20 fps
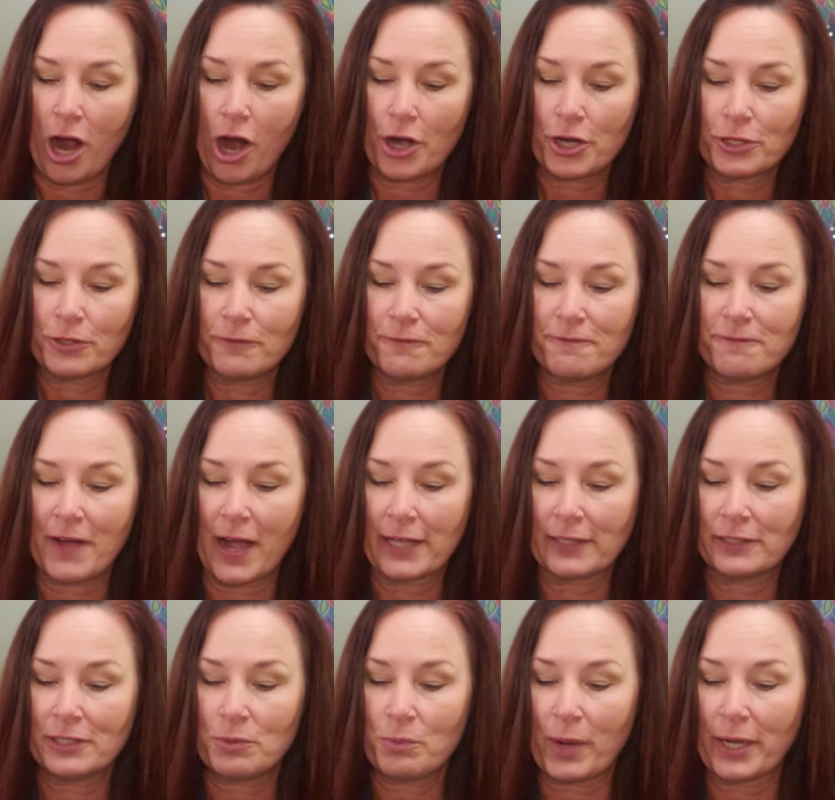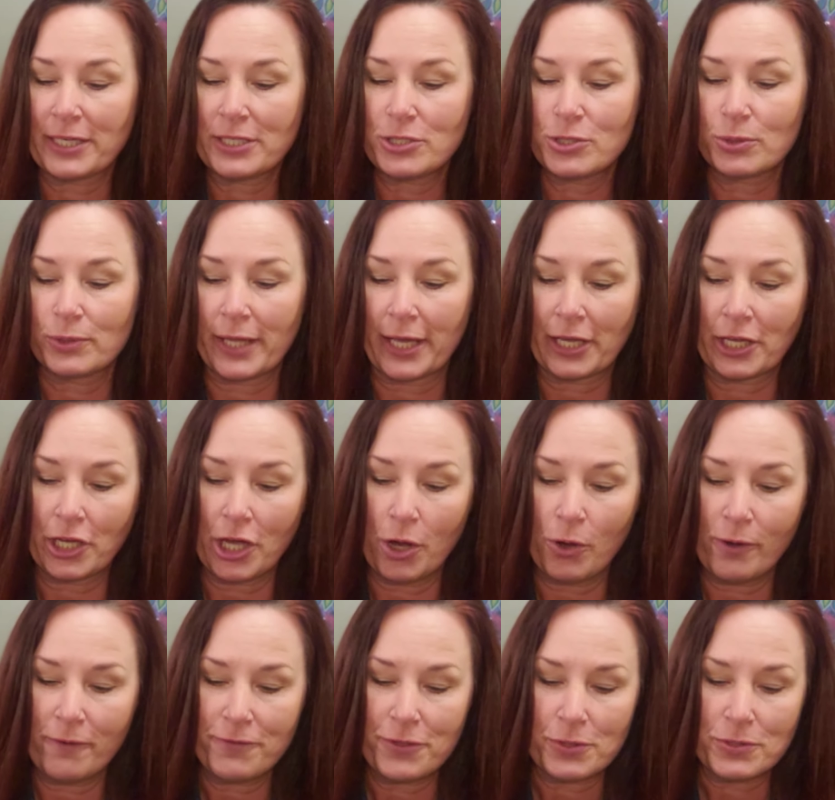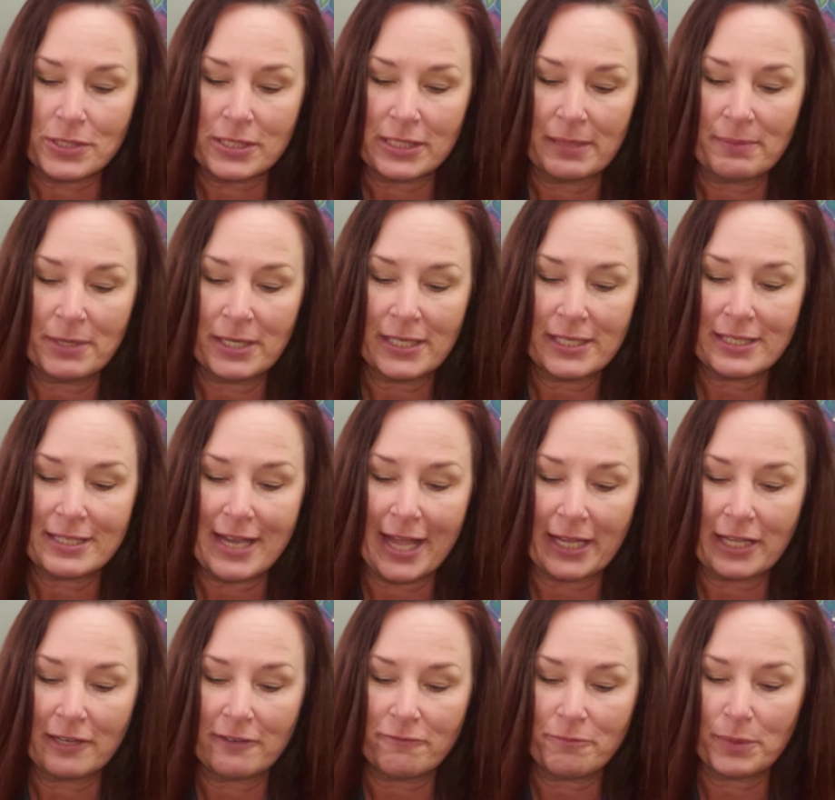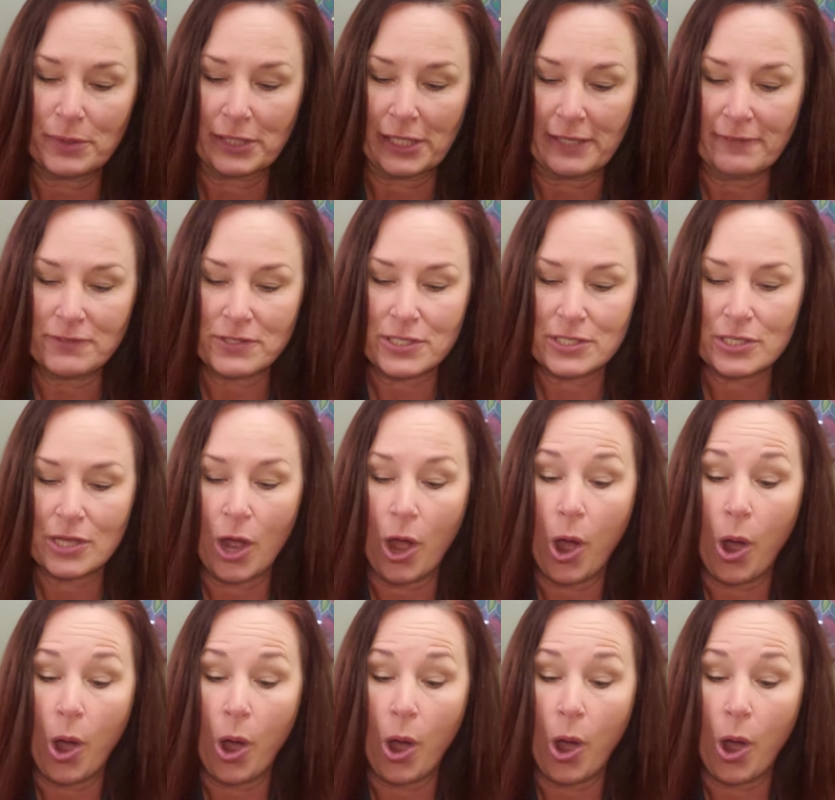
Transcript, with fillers: Are you finally ready to let go of those limiting negative beliefs